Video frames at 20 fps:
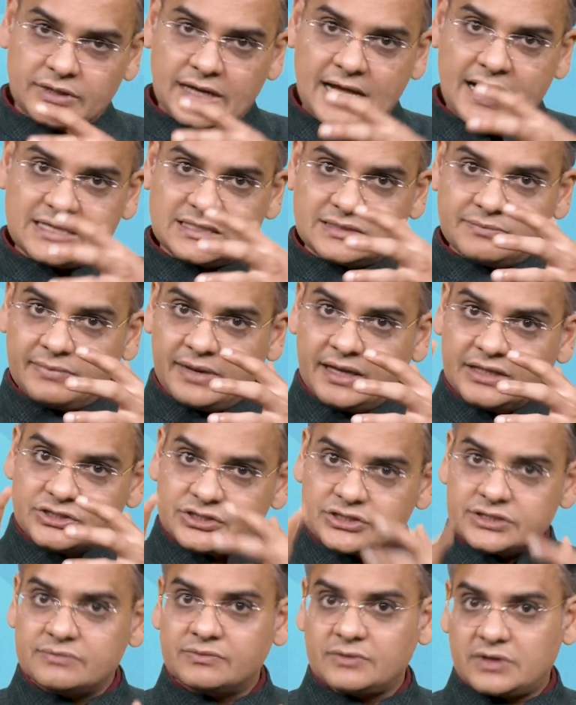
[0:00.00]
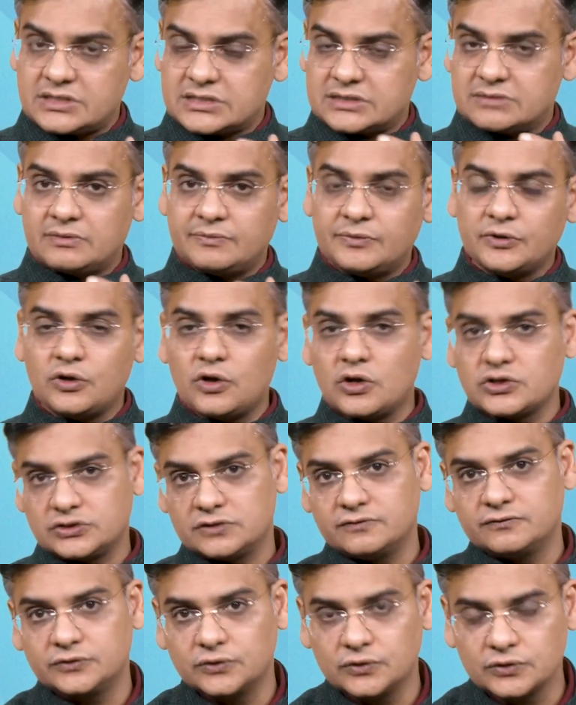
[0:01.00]
as a mainstream customer because
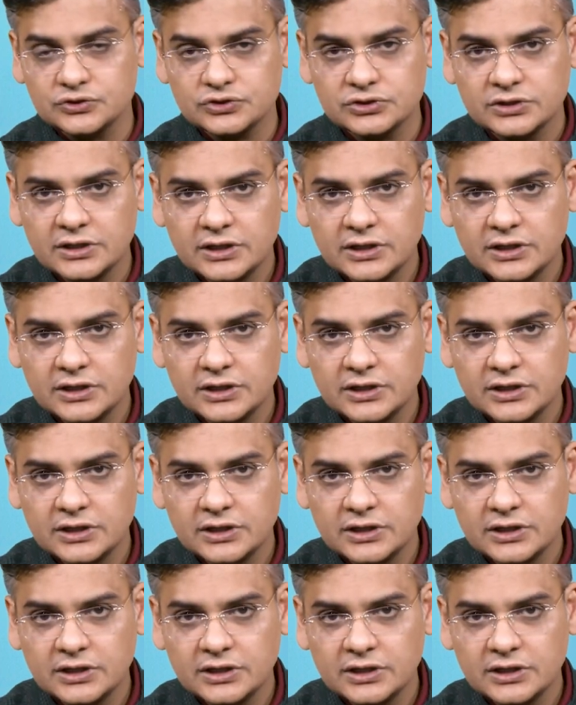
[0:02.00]
of those.